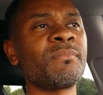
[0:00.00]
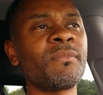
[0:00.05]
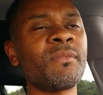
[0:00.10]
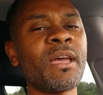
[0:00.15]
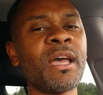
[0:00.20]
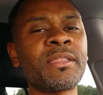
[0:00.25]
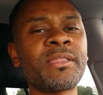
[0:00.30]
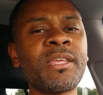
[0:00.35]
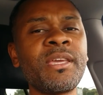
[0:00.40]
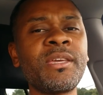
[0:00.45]

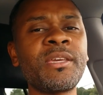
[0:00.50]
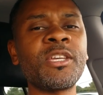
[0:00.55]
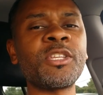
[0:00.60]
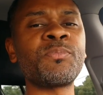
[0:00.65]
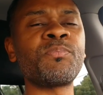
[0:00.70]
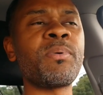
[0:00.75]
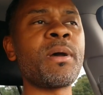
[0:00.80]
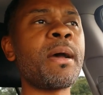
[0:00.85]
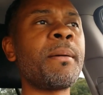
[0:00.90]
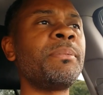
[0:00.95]
I think it's
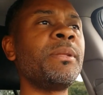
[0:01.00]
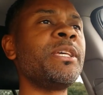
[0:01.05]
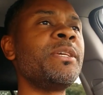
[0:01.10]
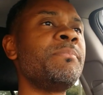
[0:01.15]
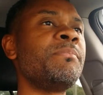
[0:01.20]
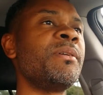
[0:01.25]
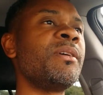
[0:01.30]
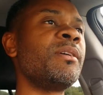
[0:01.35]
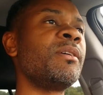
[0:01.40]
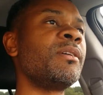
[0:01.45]
probably
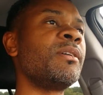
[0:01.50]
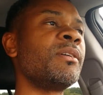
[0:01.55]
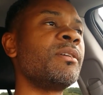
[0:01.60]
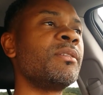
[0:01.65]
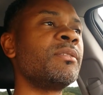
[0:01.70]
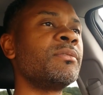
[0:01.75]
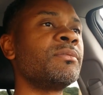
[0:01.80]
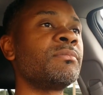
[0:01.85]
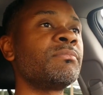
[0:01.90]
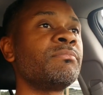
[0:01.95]

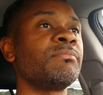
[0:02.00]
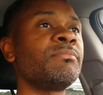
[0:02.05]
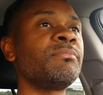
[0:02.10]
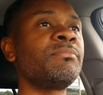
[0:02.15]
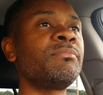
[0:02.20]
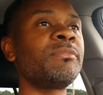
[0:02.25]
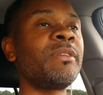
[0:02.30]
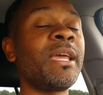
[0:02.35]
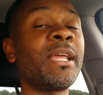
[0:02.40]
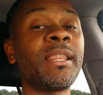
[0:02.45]
been
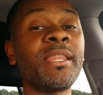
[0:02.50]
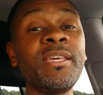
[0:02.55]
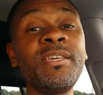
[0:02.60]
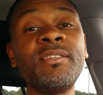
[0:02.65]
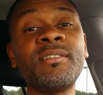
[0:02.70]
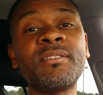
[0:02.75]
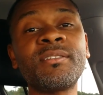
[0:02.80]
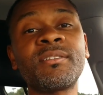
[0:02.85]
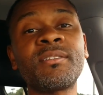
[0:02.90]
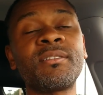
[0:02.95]
at
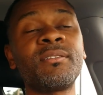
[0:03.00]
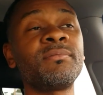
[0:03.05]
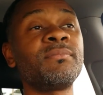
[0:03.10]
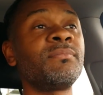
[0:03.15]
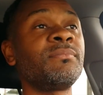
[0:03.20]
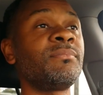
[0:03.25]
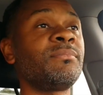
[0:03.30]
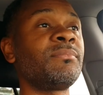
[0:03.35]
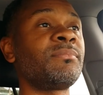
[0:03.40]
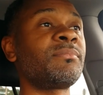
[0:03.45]
least
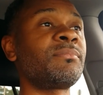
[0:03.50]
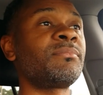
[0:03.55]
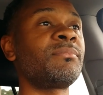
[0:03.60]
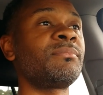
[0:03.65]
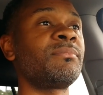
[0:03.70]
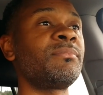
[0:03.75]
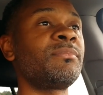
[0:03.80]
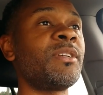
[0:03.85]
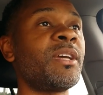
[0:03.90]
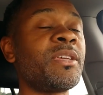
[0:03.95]

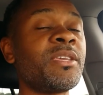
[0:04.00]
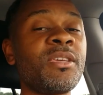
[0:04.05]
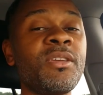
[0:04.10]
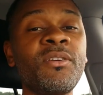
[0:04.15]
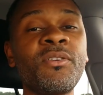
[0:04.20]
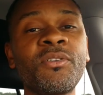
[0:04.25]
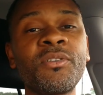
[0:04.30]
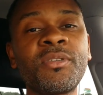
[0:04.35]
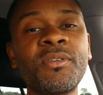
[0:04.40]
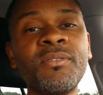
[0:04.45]
a
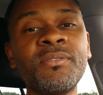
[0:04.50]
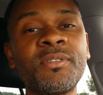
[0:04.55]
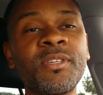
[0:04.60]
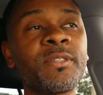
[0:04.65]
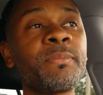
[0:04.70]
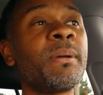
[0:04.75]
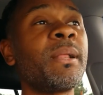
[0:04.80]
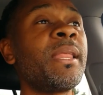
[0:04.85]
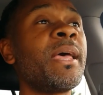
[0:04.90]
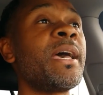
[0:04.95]
year or two
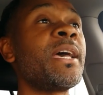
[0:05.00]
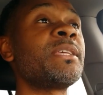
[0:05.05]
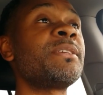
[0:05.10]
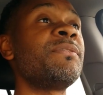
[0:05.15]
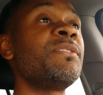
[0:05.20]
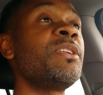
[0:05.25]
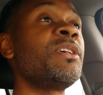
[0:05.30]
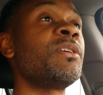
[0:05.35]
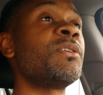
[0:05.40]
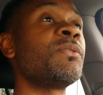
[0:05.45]
since my last
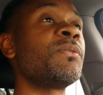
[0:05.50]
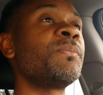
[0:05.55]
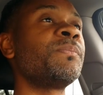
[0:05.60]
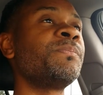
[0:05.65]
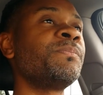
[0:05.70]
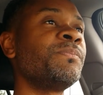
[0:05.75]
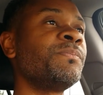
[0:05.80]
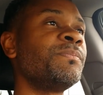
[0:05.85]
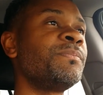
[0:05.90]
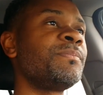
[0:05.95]
video.
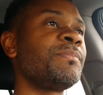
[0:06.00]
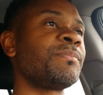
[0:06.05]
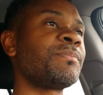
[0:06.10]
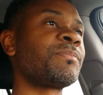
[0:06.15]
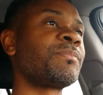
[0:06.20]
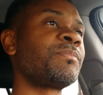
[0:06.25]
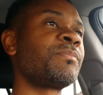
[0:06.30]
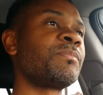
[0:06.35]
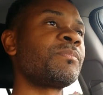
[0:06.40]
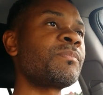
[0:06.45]

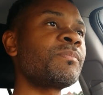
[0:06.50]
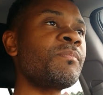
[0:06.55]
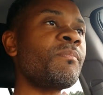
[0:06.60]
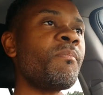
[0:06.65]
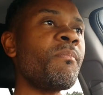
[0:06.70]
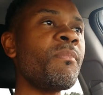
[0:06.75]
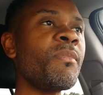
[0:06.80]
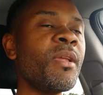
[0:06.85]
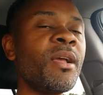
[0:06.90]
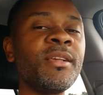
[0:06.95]

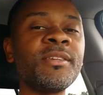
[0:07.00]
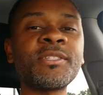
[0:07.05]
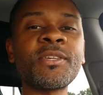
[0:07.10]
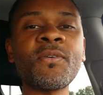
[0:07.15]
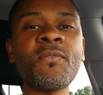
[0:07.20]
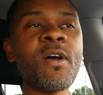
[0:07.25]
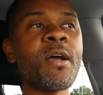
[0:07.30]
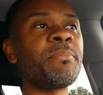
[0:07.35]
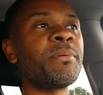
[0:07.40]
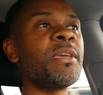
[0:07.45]

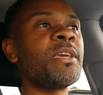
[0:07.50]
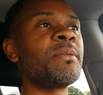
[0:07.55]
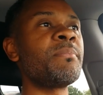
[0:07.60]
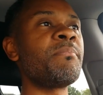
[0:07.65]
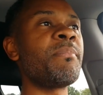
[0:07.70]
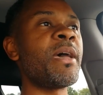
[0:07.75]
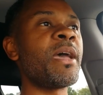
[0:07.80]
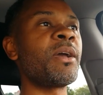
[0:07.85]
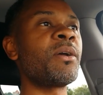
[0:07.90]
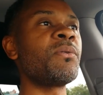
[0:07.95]
So I'm getting
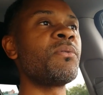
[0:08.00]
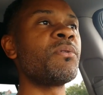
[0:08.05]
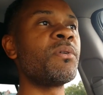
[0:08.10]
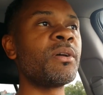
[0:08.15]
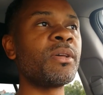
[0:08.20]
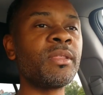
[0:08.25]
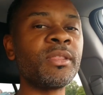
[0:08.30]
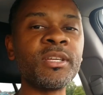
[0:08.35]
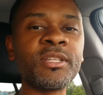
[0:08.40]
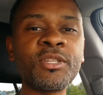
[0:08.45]
back
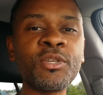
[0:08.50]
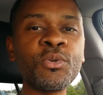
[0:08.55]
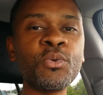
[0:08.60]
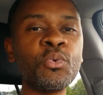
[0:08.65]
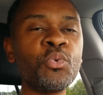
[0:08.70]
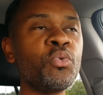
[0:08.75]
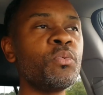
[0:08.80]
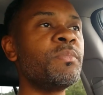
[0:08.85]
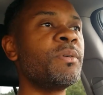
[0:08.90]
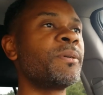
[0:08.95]
on the
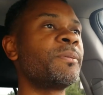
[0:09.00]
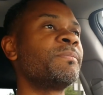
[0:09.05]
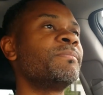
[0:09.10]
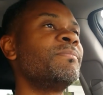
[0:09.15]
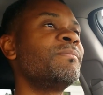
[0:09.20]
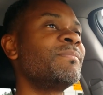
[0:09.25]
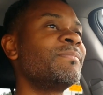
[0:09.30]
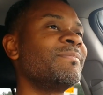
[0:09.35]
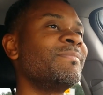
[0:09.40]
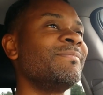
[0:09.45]
tube,
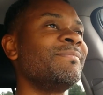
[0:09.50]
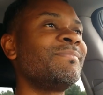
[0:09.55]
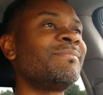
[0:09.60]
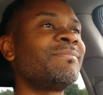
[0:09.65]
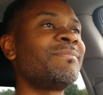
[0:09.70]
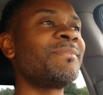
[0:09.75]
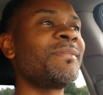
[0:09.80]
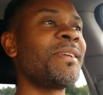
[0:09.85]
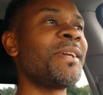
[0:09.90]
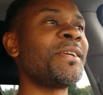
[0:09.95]

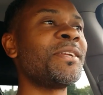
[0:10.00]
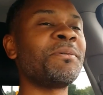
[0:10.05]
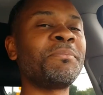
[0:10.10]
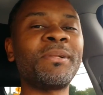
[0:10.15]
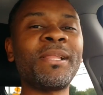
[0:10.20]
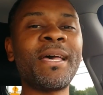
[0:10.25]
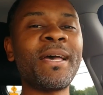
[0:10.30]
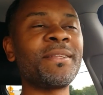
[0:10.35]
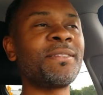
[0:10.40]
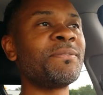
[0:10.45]
and I'm
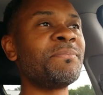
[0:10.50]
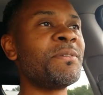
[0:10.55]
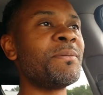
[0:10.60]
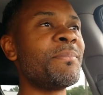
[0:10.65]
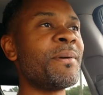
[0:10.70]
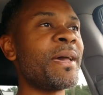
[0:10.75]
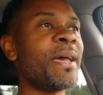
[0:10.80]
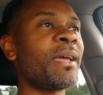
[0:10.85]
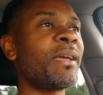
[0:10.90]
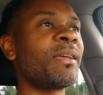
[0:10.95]
glad to be
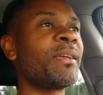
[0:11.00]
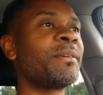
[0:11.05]
back.